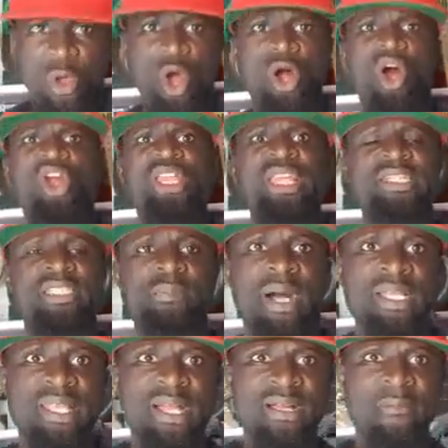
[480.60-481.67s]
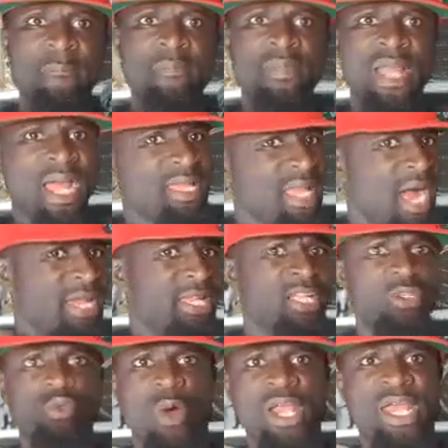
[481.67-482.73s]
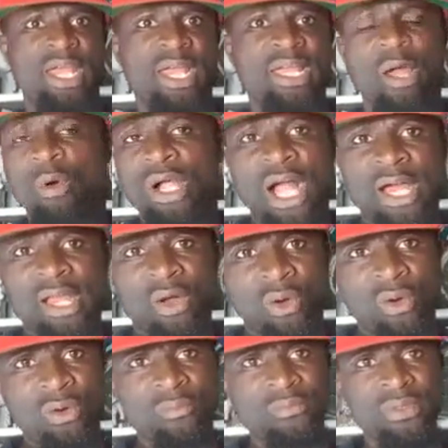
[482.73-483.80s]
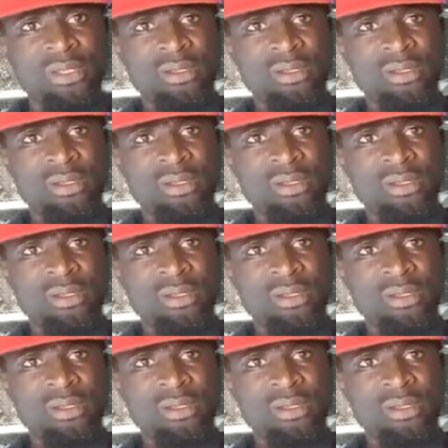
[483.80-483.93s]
on this matter. And ya di kituane ye ya wagana ho.